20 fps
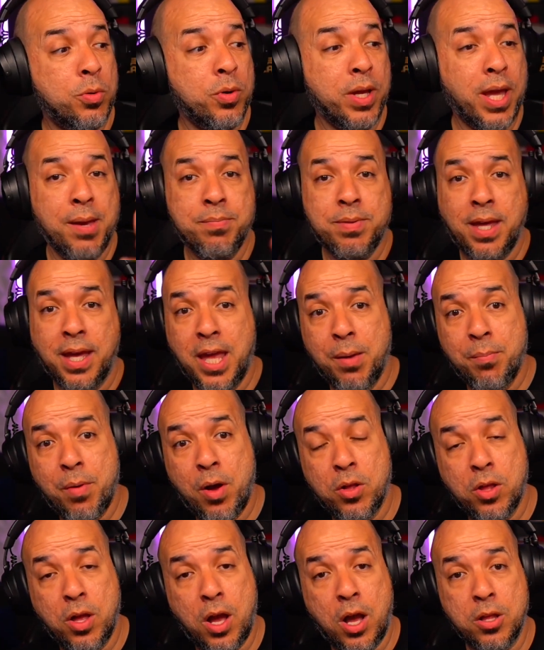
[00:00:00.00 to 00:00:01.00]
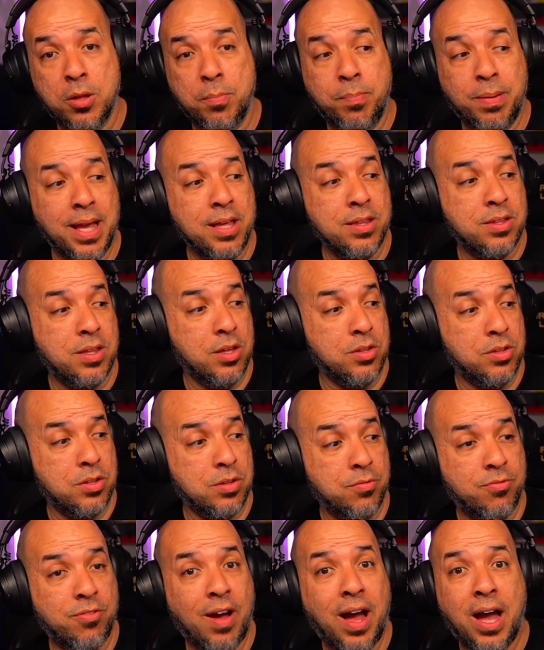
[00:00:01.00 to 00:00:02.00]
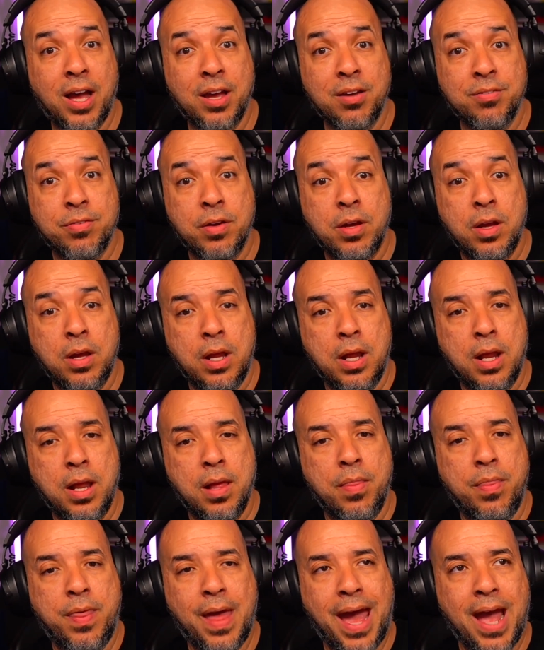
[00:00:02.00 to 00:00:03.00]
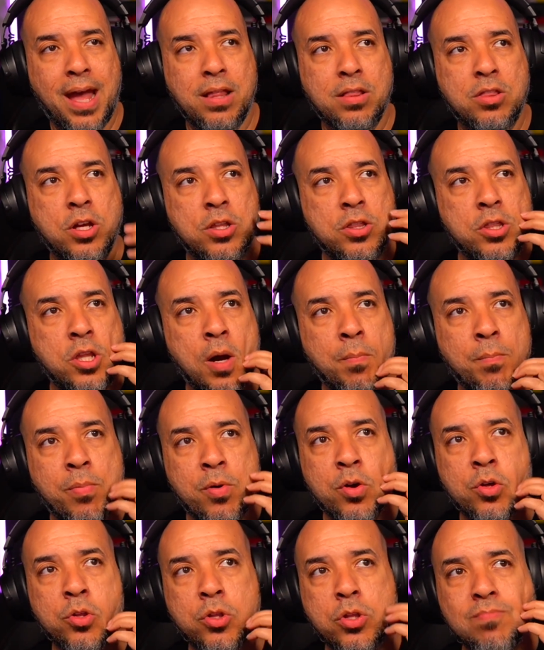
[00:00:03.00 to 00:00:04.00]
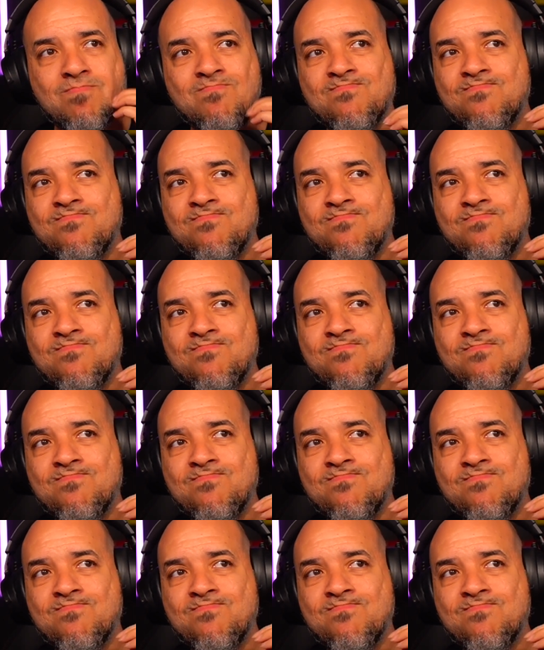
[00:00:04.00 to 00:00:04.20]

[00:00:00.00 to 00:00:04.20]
games that came out on the PlayStation 5 that the numbers